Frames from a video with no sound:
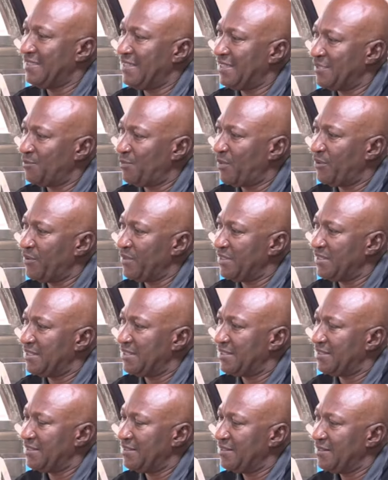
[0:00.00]
is the
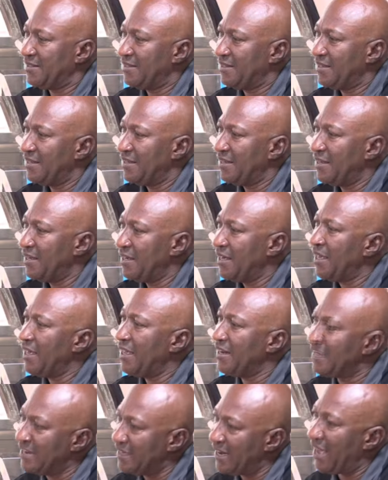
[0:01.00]
spirit.
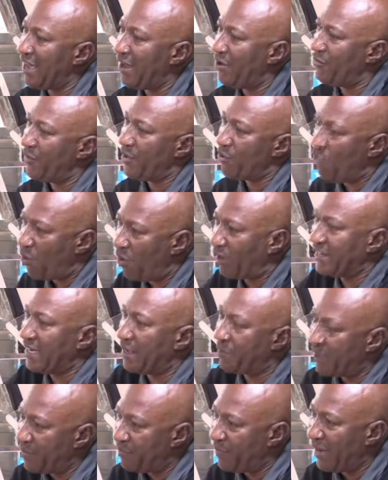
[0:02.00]
Na reward
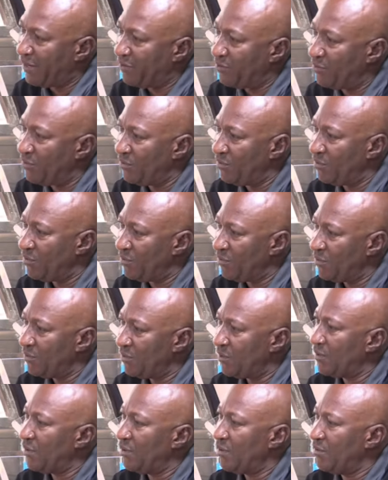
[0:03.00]
the beban.
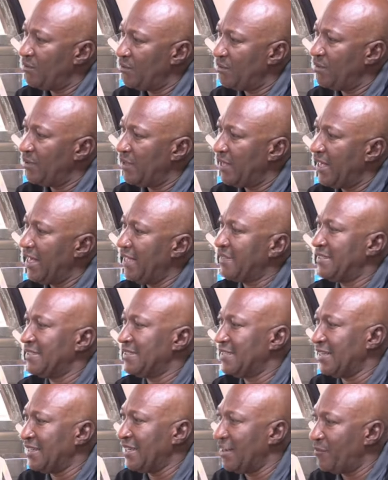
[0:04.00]
It
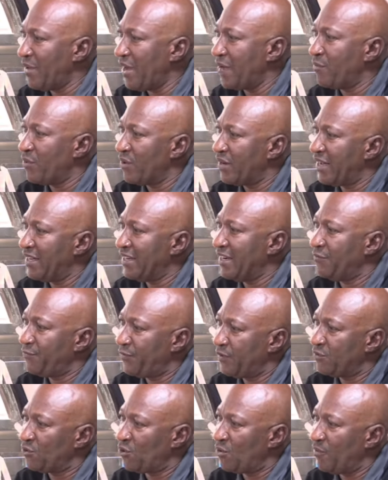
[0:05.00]
is said the Bible kind of
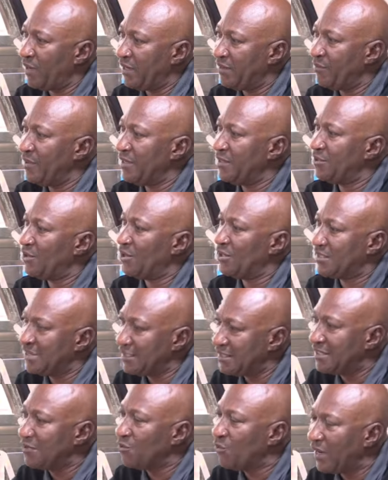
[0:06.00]
faith commandment. Or
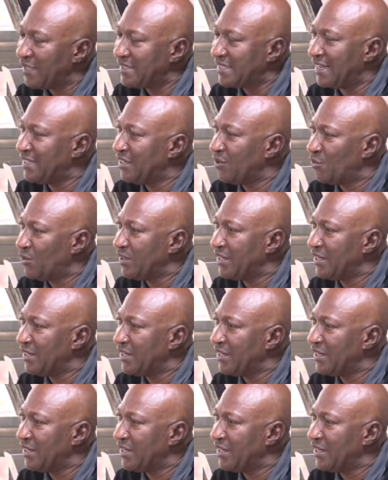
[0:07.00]
see, the wage and the